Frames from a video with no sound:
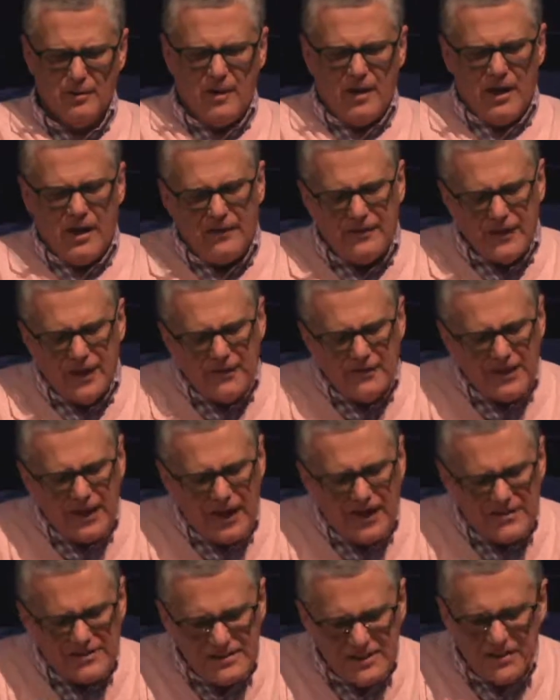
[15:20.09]
And, and the
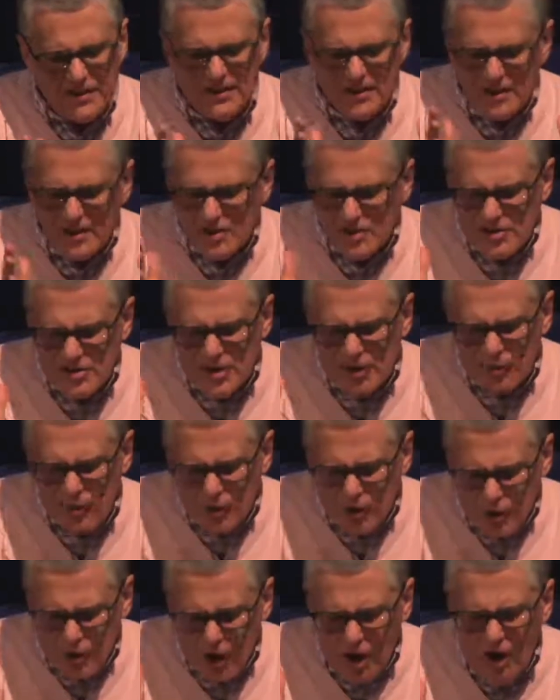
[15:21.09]
idea is that
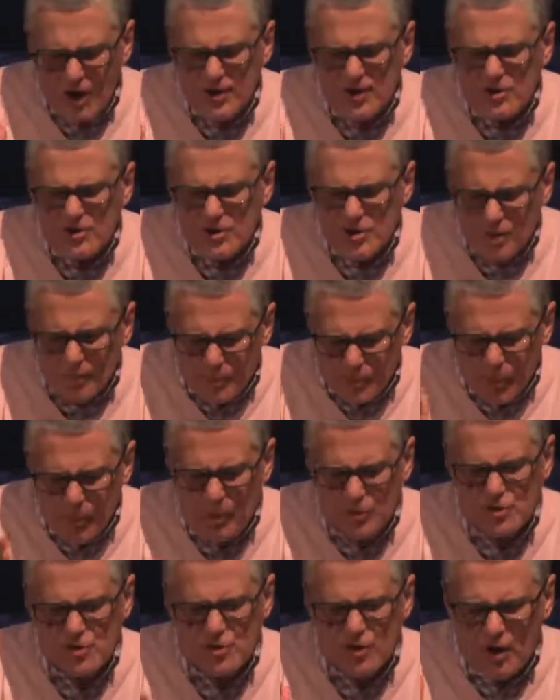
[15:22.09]
when God isn't
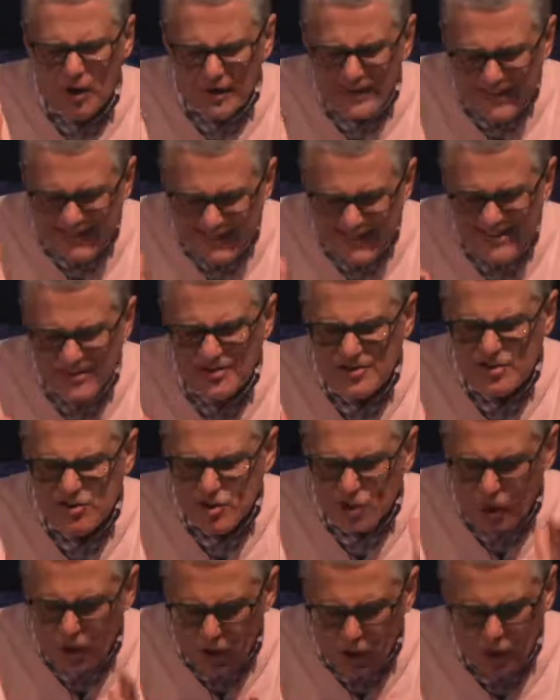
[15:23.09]
approached on his
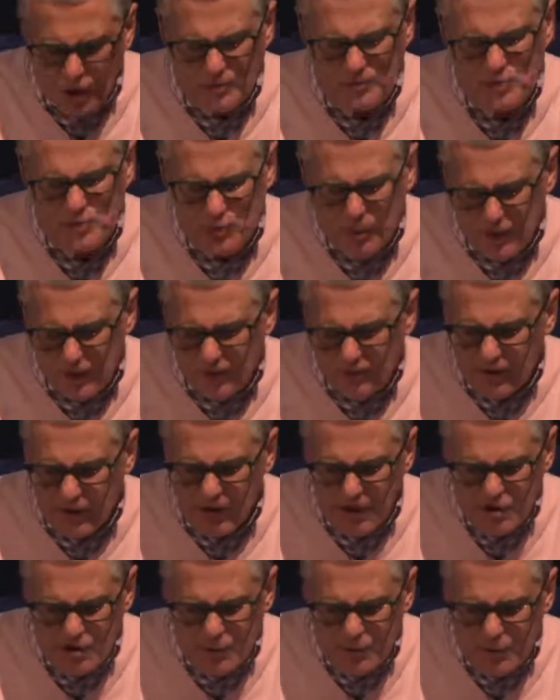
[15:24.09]
terms, whatever
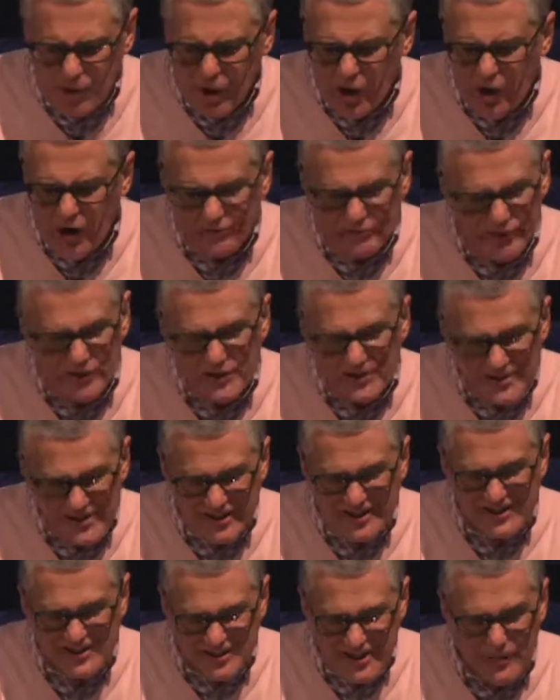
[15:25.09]
else we offer is
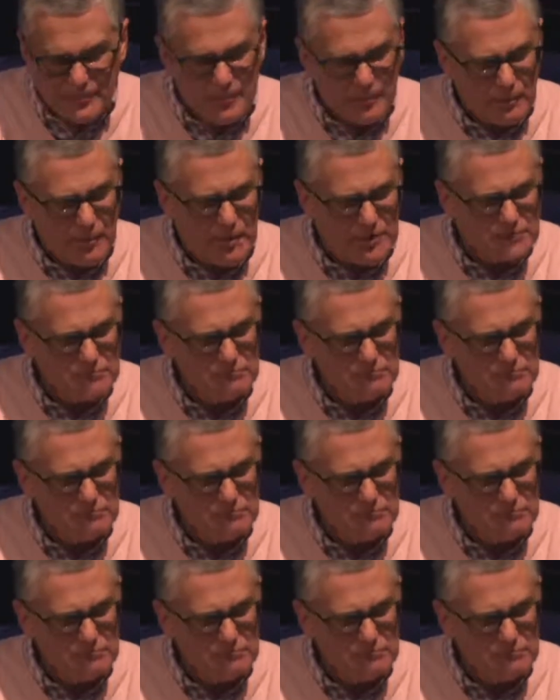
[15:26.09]
unacceptable.